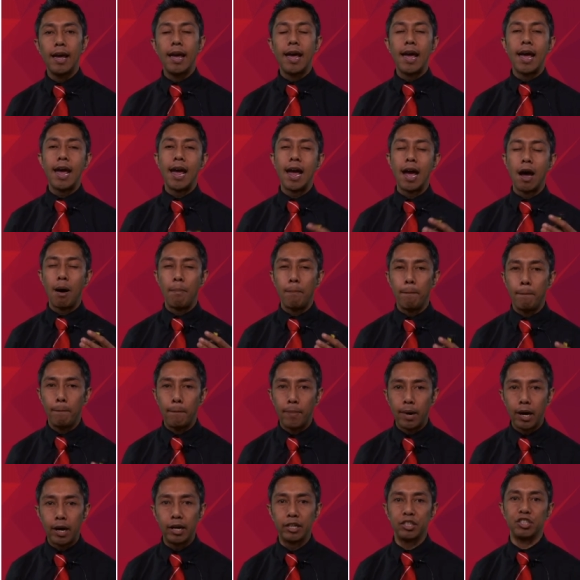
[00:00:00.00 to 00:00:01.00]
How
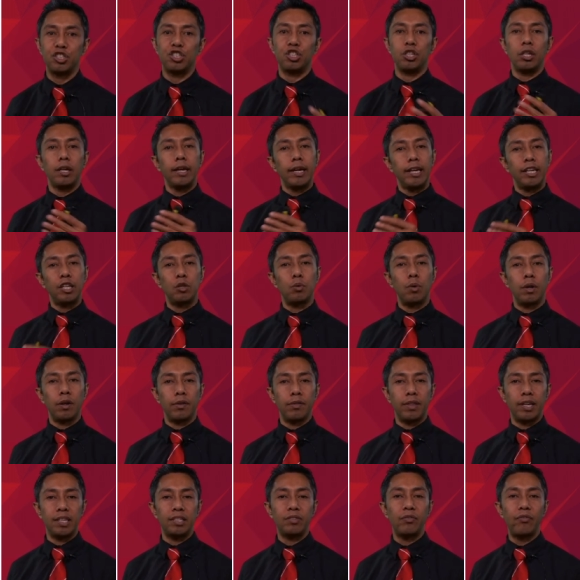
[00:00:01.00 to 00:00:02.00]
much each one of
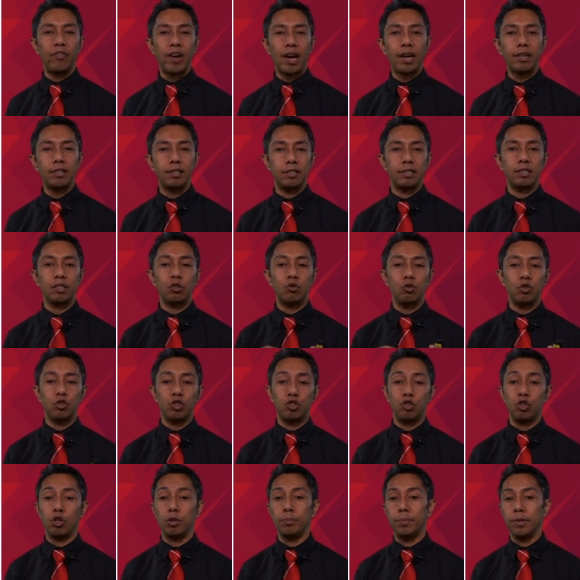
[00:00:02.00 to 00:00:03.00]
these factors
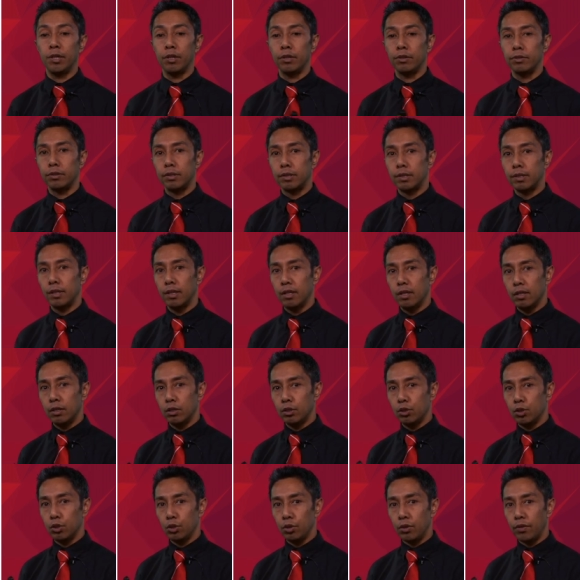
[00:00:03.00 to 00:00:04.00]
contributes
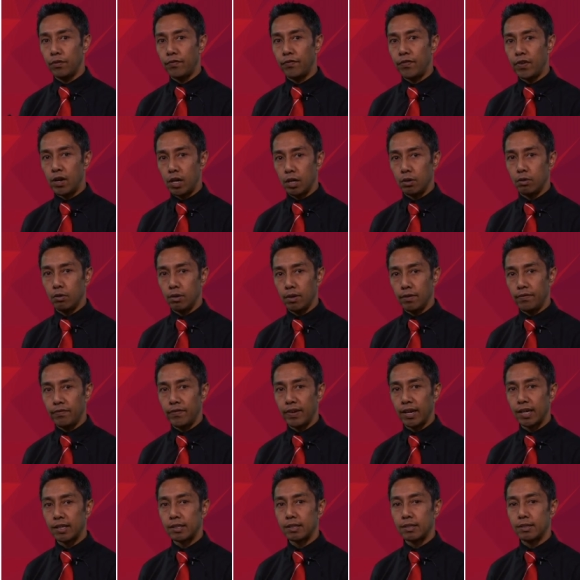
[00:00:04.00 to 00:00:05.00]
to the final
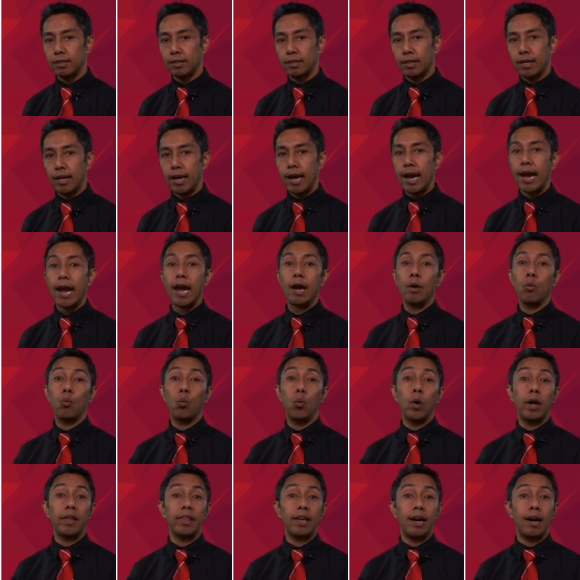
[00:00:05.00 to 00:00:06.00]
effect and
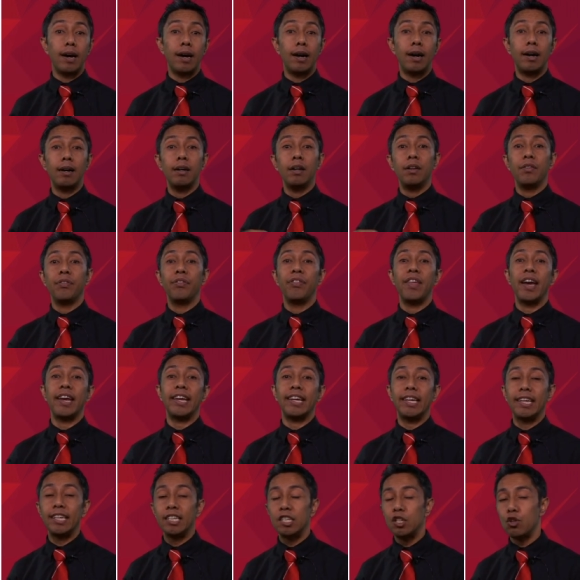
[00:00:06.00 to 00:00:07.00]
whether they
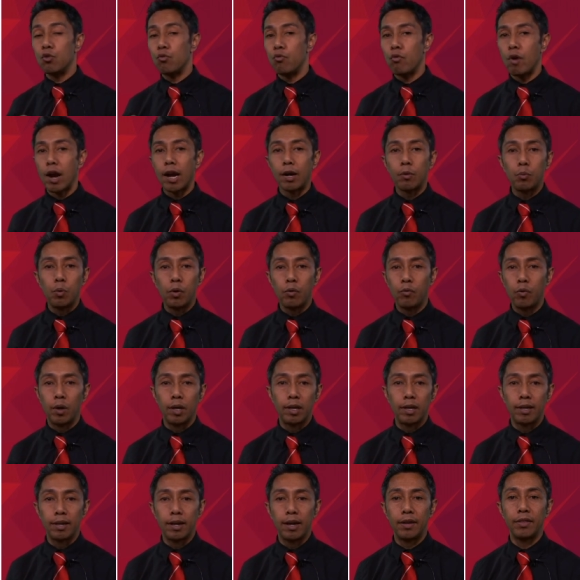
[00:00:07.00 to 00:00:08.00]
interact with one
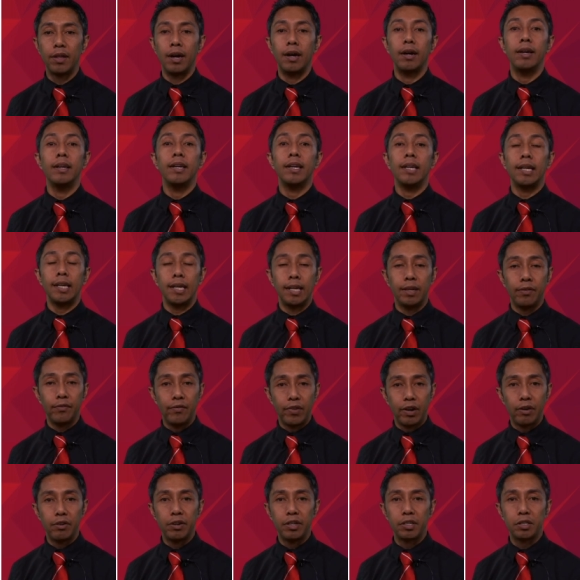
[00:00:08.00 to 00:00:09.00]
another in
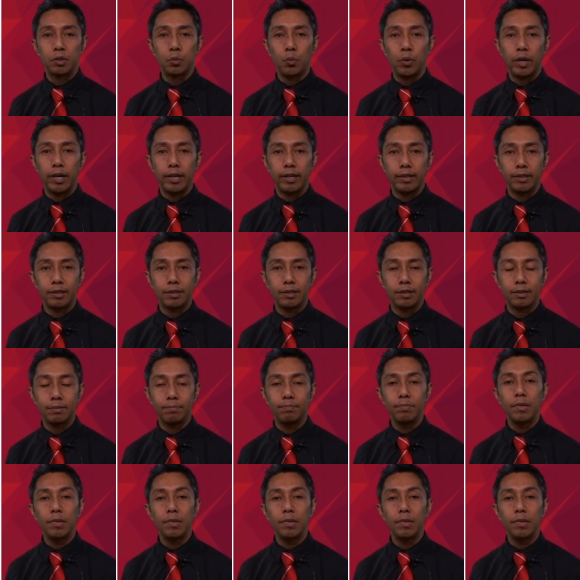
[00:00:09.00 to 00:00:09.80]
various ways.